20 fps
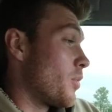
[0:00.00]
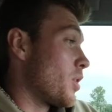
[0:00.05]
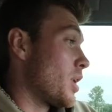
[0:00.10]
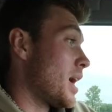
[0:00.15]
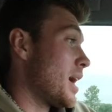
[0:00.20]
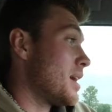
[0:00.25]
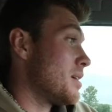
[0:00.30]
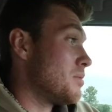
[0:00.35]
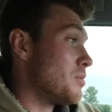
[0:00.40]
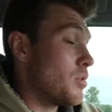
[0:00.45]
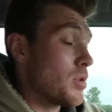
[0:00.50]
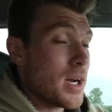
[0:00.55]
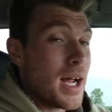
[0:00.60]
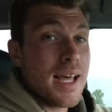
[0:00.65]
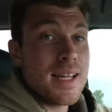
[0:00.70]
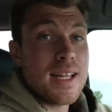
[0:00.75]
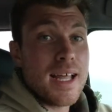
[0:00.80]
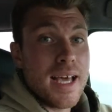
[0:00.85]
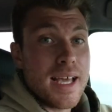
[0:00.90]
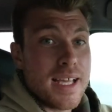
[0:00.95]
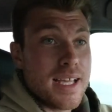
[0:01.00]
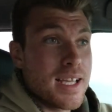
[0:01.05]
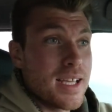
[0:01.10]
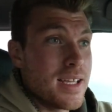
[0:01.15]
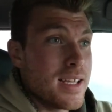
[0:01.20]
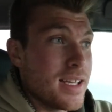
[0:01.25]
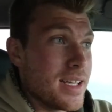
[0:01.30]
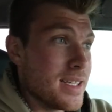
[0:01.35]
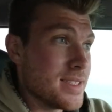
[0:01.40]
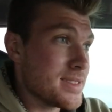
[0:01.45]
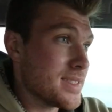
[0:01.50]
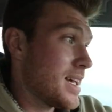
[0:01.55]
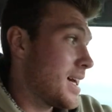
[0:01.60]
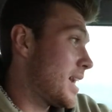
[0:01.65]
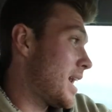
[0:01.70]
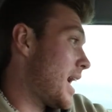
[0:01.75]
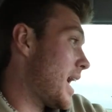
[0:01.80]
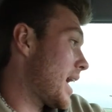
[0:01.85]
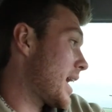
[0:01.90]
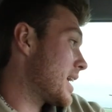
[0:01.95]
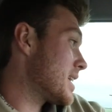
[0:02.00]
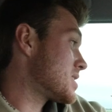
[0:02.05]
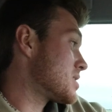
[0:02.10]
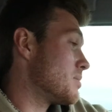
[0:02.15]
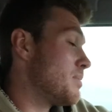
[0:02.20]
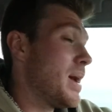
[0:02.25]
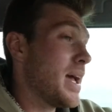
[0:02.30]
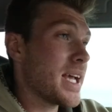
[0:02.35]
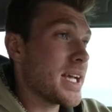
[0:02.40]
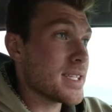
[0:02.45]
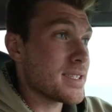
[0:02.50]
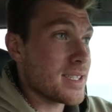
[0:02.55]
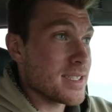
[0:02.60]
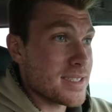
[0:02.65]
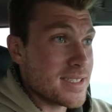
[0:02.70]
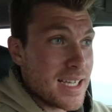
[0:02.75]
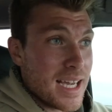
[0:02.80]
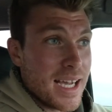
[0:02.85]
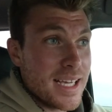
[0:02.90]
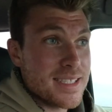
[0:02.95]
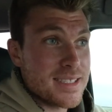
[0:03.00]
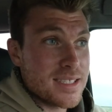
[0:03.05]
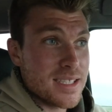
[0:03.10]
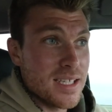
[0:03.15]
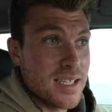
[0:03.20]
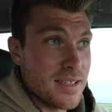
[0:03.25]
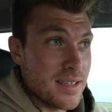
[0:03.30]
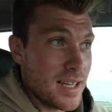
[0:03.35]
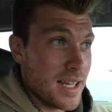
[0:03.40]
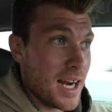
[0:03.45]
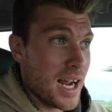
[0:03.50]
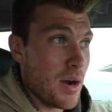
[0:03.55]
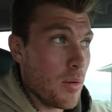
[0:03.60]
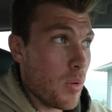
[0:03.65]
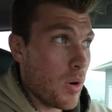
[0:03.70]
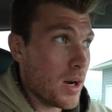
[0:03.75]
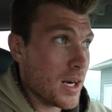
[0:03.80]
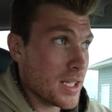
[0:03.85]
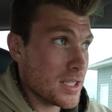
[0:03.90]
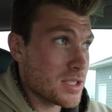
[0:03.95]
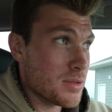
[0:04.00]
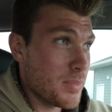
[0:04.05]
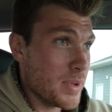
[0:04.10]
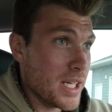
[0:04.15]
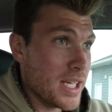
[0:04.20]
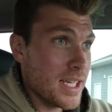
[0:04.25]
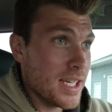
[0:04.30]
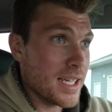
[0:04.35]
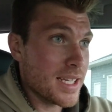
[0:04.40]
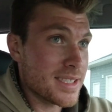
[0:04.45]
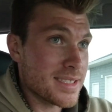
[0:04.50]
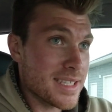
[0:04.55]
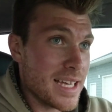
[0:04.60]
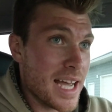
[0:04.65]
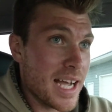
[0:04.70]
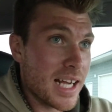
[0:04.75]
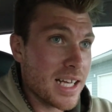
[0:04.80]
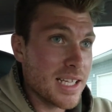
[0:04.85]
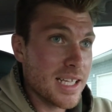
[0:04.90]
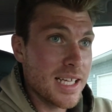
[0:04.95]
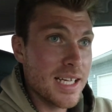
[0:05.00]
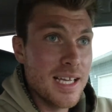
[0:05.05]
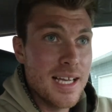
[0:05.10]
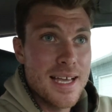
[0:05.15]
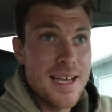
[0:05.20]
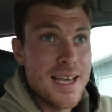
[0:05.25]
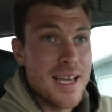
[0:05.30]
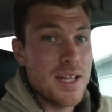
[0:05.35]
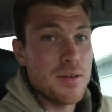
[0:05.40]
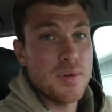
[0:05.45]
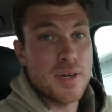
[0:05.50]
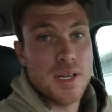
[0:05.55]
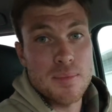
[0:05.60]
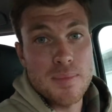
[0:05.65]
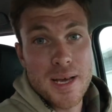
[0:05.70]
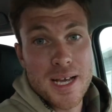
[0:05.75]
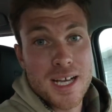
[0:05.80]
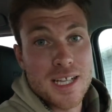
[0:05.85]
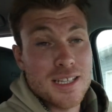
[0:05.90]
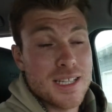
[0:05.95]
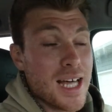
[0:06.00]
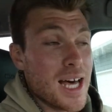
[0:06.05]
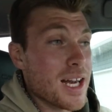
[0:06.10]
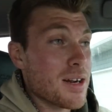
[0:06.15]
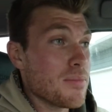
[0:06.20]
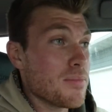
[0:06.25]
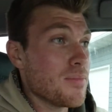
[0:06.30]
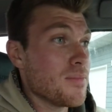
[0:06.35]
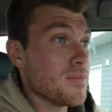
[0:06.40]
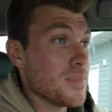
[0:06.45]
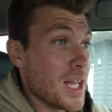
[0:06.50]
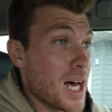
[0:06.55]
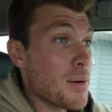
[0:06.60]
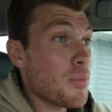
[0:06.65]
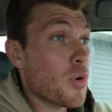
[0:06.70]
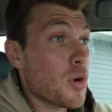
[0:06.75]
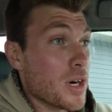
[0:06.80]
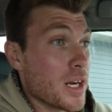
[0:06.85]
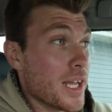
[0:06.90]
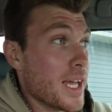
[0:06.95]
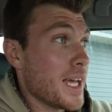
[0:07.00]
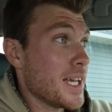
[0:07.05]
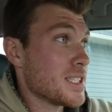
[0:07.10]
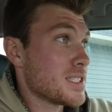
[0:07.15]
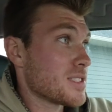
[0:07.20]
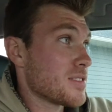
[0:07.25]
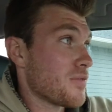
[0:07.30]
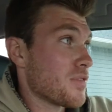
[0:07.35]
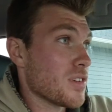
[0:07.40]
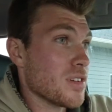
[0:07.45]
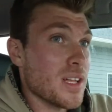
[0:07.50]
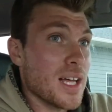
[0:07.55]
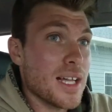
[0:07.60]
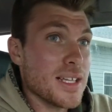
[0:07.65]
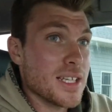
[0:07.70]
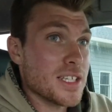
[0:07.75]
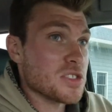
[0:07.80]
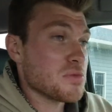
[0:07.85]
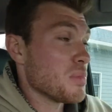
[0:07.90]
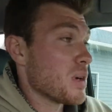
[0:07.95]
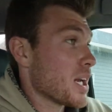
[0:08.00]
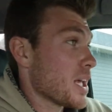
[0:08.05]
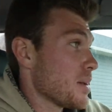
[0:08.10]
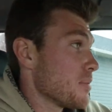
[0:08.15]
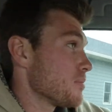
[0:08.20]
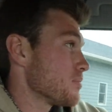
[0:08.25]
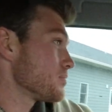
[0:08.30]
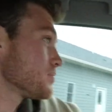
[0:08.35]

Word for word: What I what I like is that I get to make it the size that I want it to be exactly, and we can make a lot of lot more gates for a lot less money.